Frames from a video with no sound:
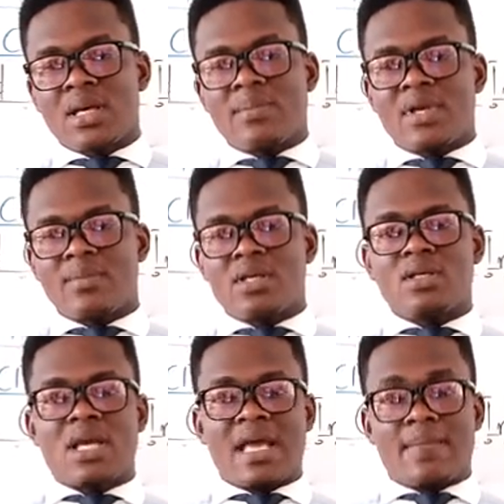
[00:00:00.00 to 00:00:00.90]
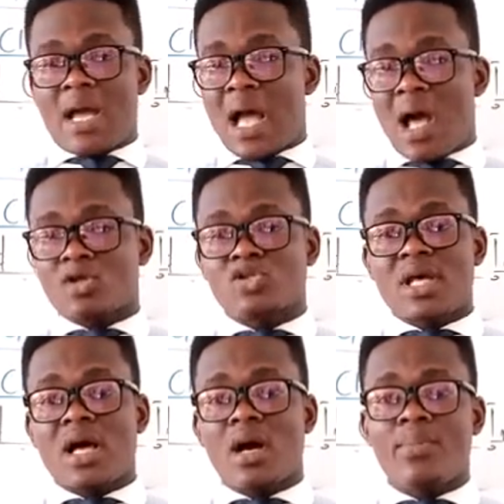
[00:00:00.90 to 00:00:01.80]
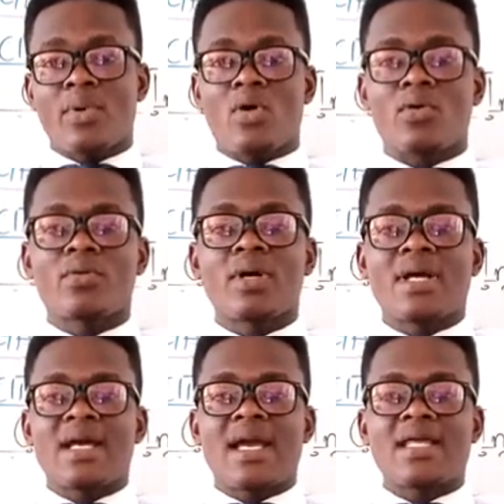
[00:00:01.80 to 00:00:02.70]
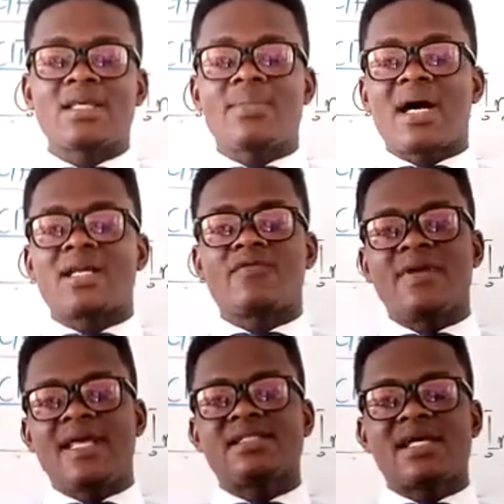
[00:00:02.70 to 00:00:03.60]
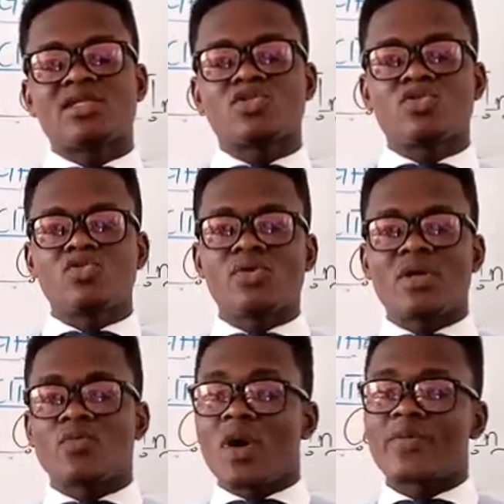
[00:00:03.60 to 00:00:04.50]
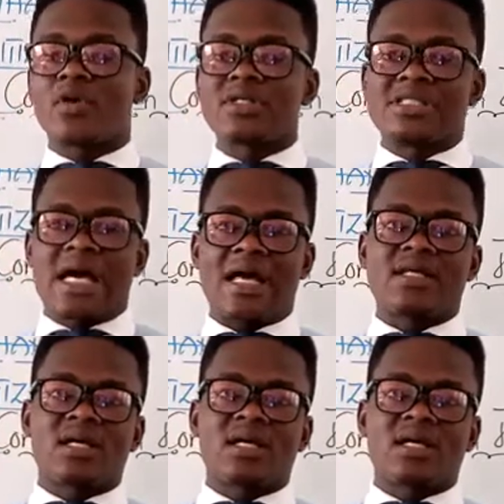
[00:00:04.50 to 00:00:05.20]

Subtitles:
maybe a house help or anybody related to you in one way or the other.